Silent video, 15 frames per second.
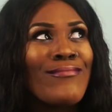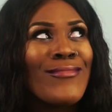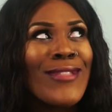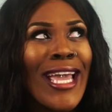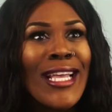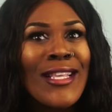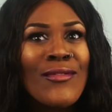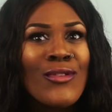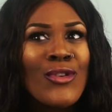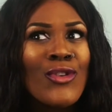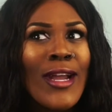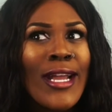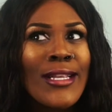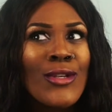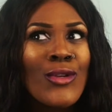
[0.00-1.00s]
thanks for
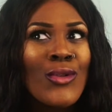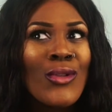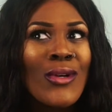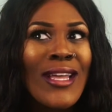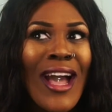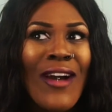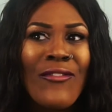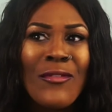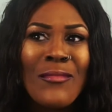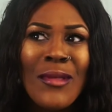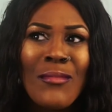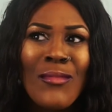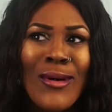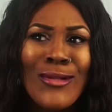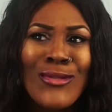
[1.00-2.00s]
trying to look out for
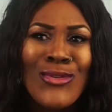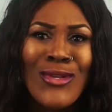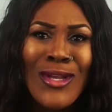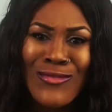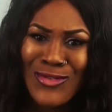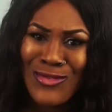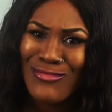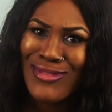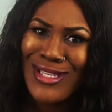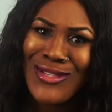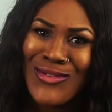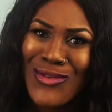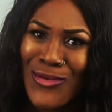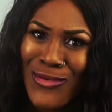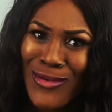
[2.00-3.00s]
me, but you have to be
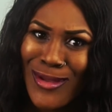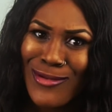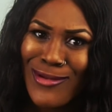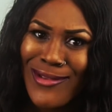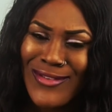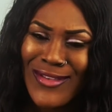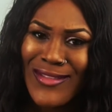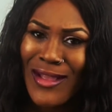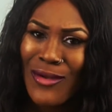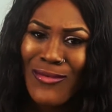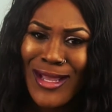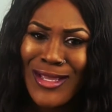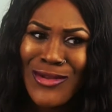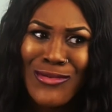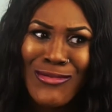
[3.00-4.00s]
so aggressive. Like,
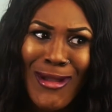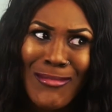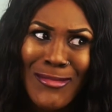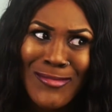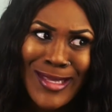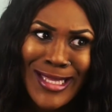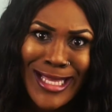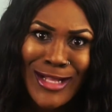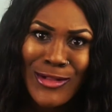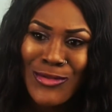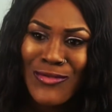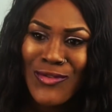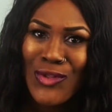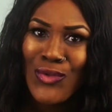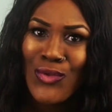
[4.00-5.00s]
why are you grabbing me? Like, I don't
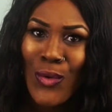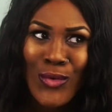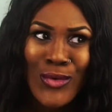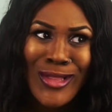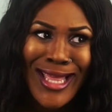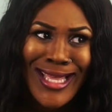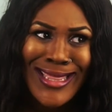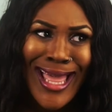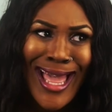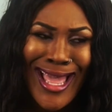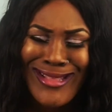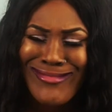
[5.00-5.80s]
even know you like that.